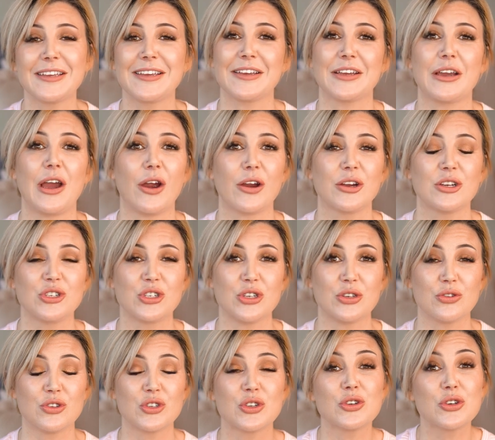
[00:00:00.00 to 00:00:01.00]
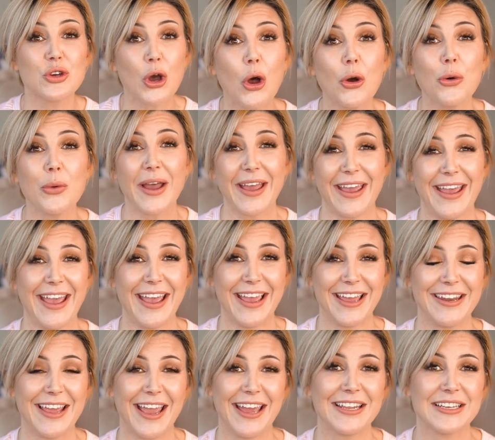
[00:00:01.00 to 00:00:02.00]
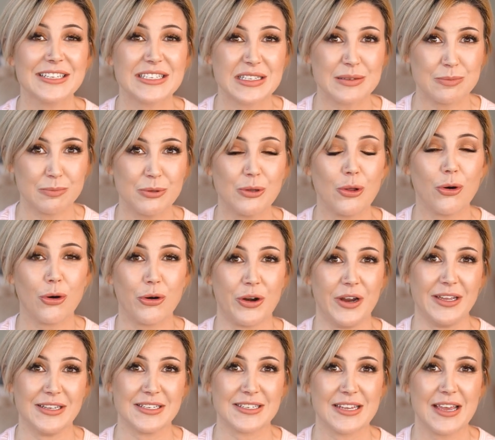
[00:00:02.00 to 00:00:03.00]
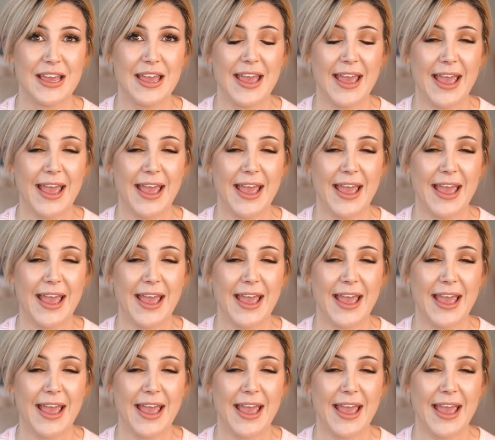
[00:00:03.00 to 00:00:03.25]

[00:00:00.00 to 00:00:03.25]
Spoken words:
encourage you to go ahead and explore it.